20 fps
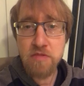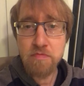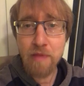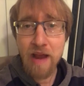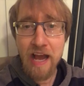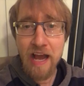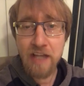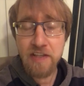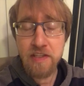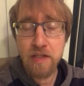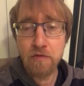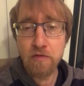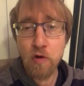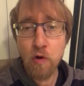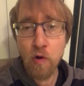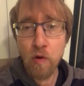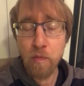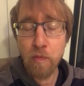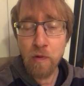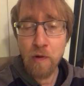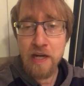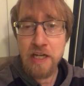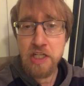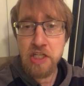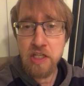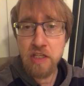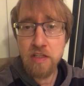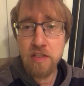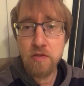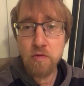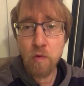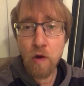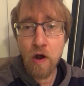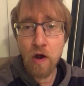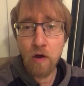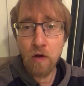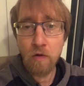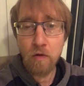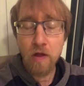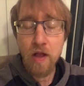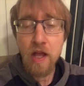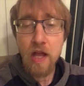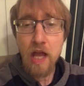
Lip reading: massive corporations, while,